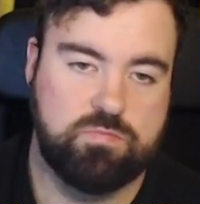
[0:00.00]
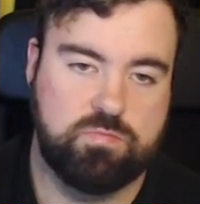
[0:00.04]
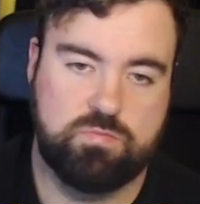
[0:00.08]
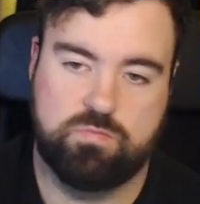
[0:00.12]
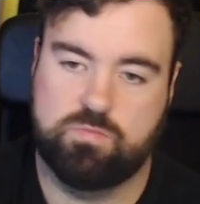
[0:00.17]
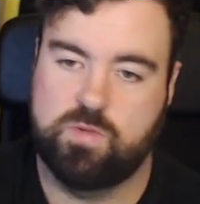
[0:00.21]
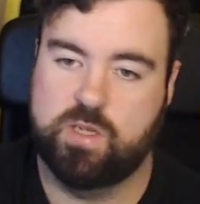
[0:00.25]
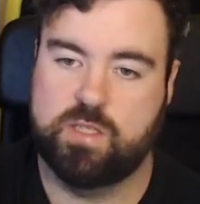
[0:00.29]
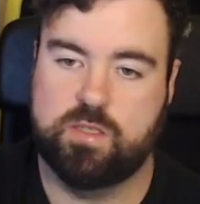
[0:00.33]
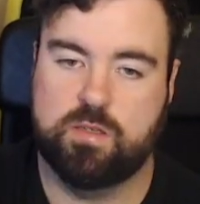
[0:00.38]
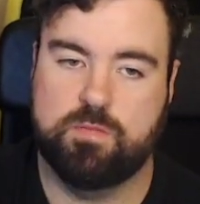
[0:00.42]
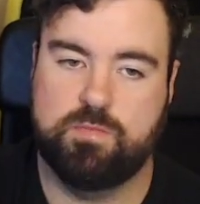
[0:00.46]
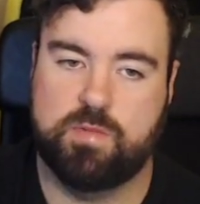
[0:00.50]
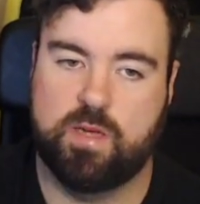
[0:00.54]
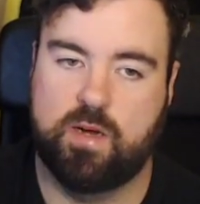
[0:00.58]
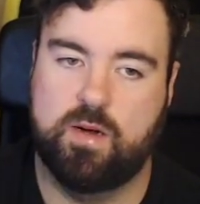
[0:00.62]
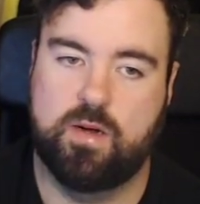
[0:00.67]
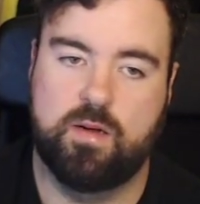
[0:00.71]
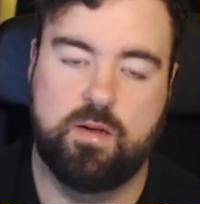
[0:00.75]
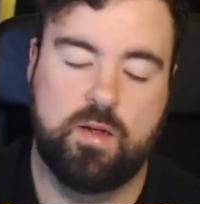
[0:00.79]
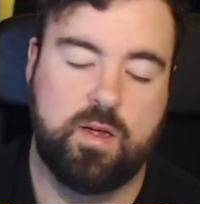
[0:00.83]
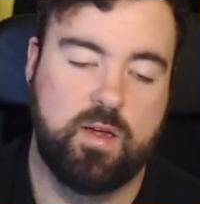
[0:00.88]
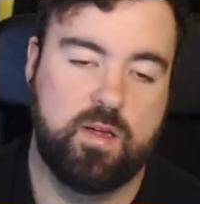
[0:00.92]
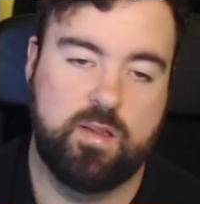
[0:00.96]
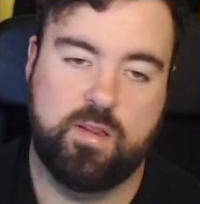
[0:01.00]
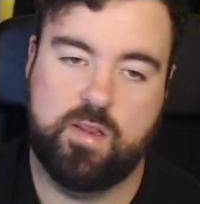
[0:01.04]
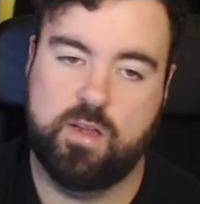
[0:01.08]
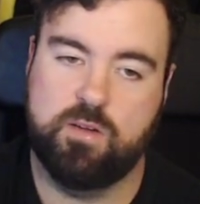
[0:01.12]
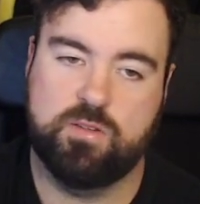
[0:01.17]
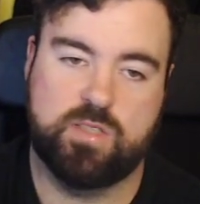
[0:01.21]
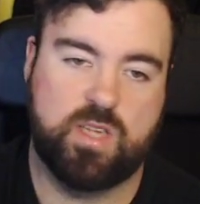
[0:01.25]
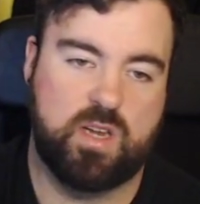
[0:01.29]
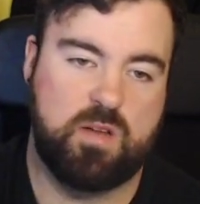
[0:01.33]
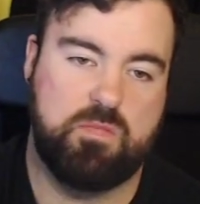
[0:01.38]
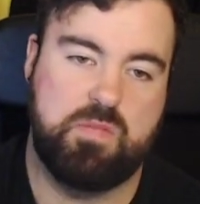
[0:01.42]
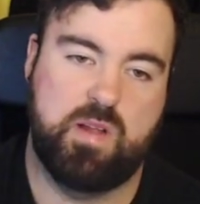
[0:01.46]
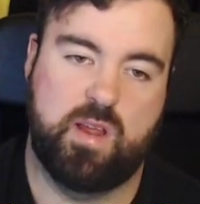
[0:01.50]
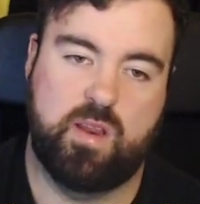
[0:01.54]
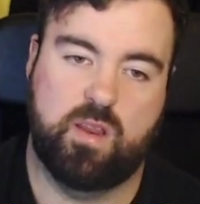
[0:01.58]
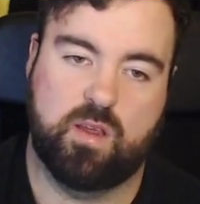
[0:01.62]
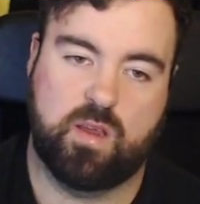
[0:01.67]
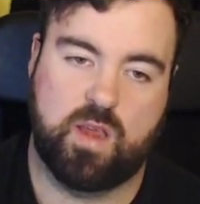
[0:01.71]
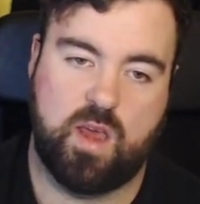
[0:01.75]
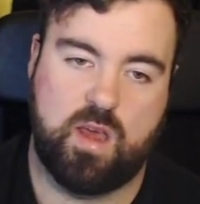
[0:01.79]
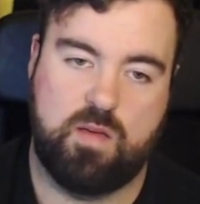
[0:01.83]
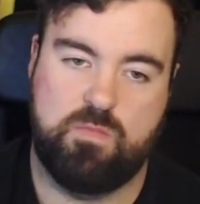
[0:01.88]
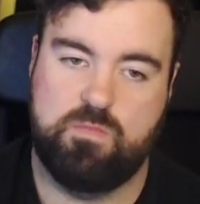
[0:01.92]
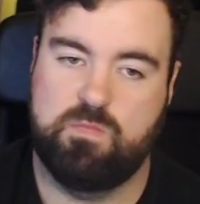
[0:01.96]
Went up there, knows how to play the
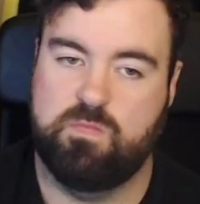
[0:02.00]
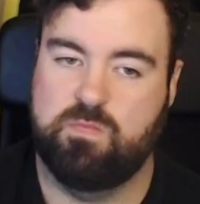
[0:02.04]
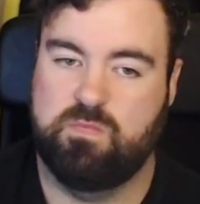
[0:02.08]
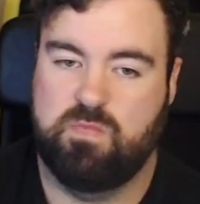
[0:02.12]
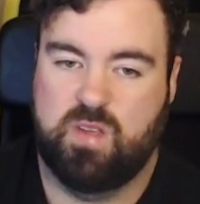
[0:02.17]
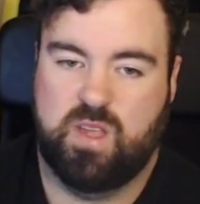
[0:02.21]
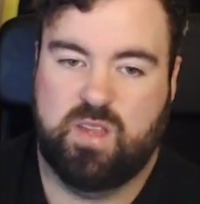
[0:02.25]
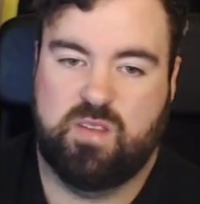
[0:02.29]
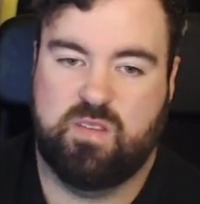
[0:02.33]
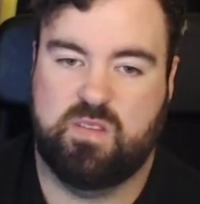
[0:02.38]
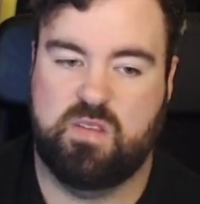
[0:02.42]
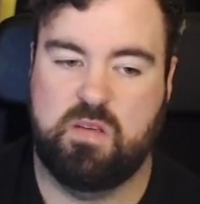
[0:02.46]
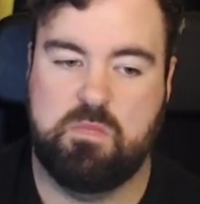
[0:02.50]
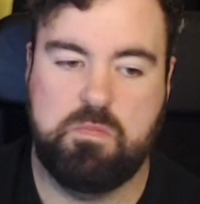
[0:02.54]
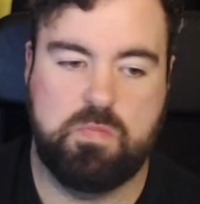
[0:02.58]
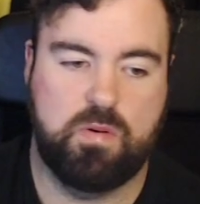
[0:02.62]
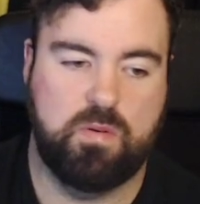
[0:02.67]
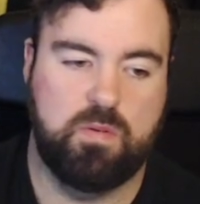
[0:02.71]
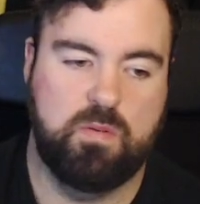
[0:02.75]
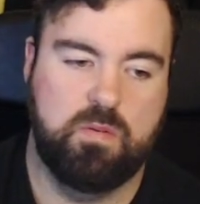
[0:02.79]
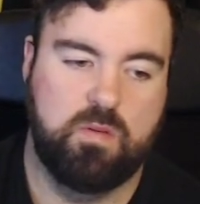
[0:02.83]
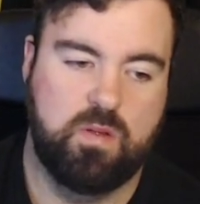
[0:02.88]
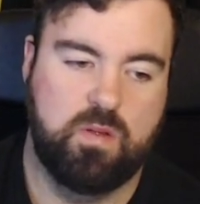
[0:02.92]
game. It's simple.